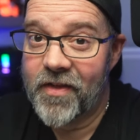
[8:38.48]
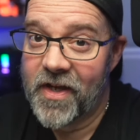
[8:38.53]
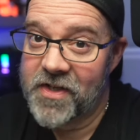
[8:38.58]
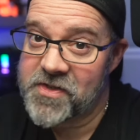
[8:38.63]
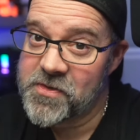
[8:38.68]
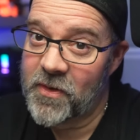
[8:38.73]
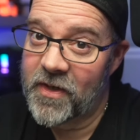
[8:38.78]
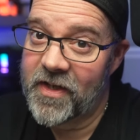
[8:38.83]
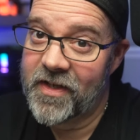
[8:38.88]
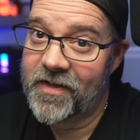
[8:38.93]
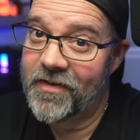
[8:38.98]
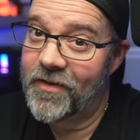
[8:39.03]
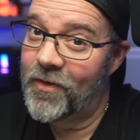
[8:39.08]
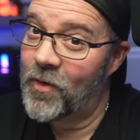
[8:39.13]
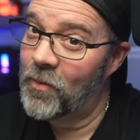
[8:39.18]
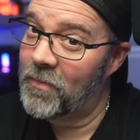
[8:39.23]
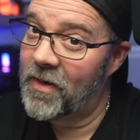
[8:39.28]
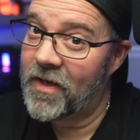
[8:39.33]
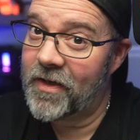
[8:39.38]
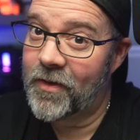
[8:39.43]
That's right,
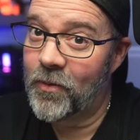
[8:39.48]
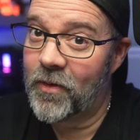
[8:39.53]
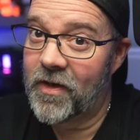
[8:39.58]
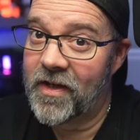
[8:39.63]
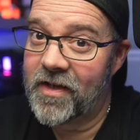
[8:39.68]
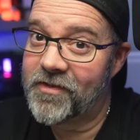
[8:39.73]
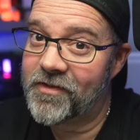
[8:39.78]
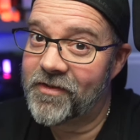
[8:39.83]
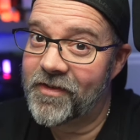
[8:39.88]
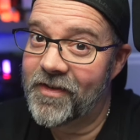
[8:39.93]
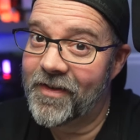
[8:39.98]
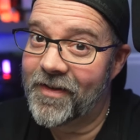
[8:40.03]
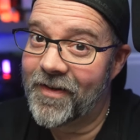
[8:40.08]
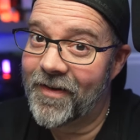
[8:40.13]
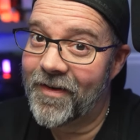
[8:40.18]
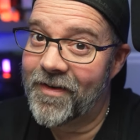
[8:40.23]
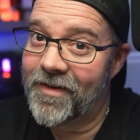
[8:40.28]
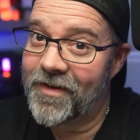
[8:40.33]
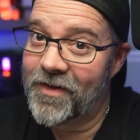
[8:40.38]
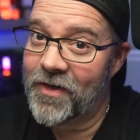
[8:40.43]
no micro SD
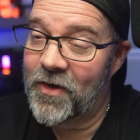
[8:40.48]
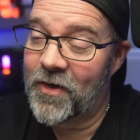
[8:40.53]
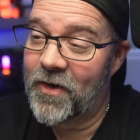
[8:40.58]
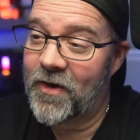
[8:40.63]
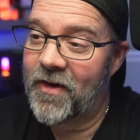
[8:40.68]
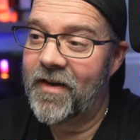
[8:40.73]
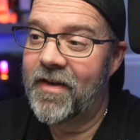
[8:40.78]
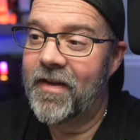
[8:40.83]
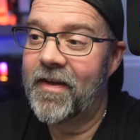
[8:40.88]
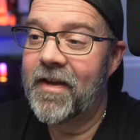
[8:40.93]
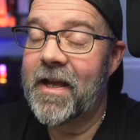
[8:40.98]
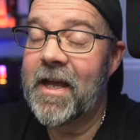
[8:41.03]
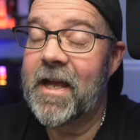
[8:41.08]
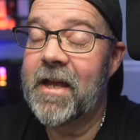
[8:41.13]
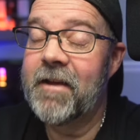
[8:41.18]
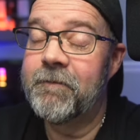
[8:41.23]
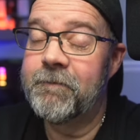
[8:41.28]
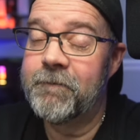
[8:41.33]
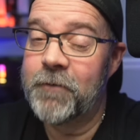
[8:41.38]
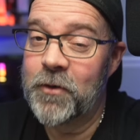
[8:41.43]
card here,
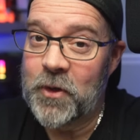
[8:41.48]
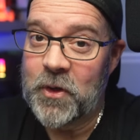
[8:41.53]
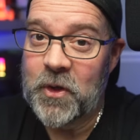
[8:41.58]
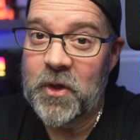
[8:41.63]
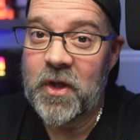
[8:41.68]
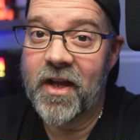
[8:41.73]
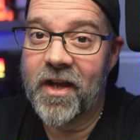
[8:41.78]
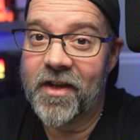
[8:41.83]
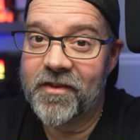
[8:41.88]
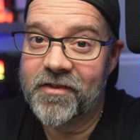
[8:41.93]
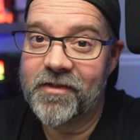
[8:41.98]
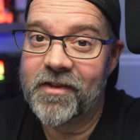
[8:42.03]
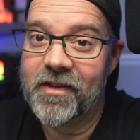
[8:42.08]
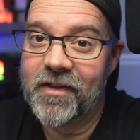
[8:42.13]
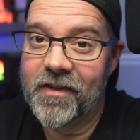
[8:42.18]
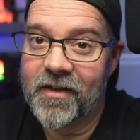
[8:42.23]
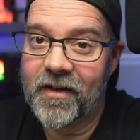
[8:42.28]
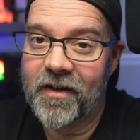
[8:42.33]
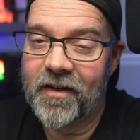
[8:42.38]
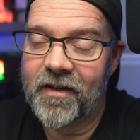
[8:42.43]
a full
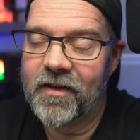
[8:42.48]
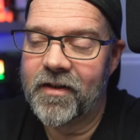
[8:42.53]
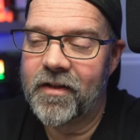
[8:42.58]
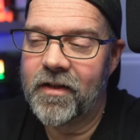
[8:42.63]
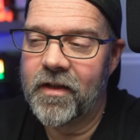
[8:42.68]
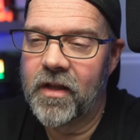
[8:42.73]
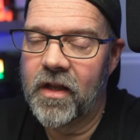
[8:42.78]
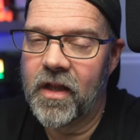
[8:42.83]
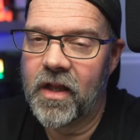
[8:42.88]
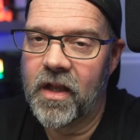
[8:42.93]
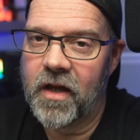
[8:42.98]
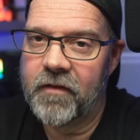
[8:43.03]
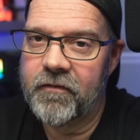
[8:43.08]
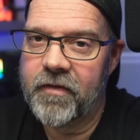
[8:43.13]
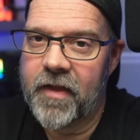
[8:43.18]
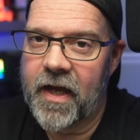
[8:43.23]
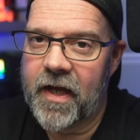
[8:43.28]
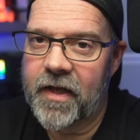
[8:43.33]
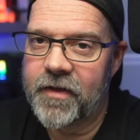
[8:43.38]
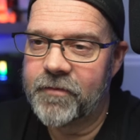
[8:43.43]
SD card. Love
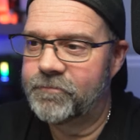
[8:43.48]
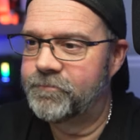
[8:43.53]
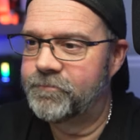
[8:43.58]
that.